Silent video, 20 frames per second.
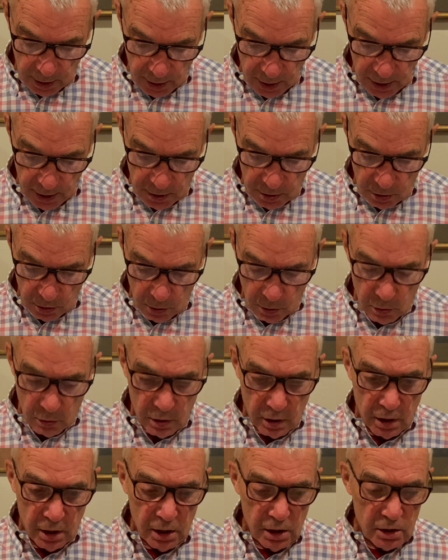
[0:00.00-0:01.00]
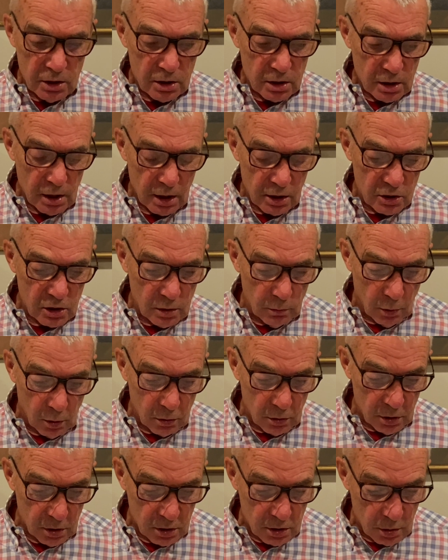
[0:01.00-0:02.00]
I know that his
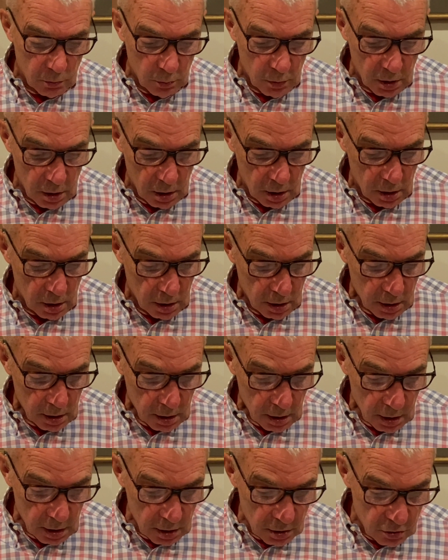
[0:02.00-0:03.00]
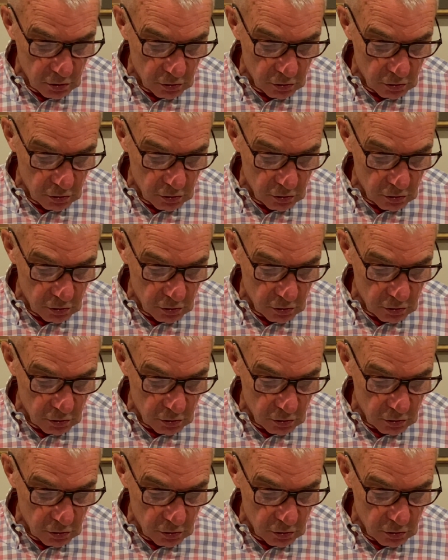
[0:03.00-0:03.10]
testimony to me is